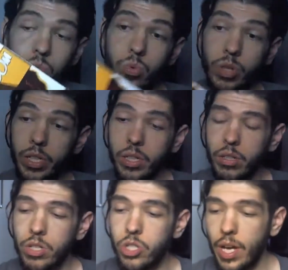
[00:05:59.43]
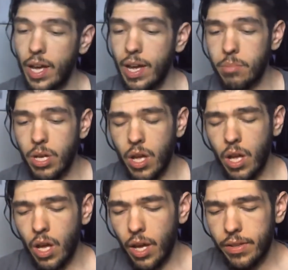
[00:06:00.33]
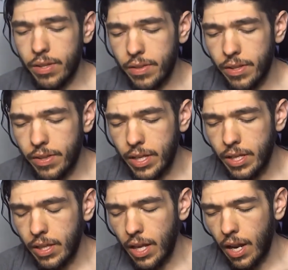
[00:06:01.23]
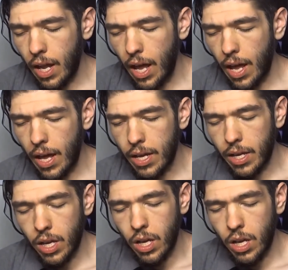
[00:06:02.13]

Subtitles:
really good job. The thing that I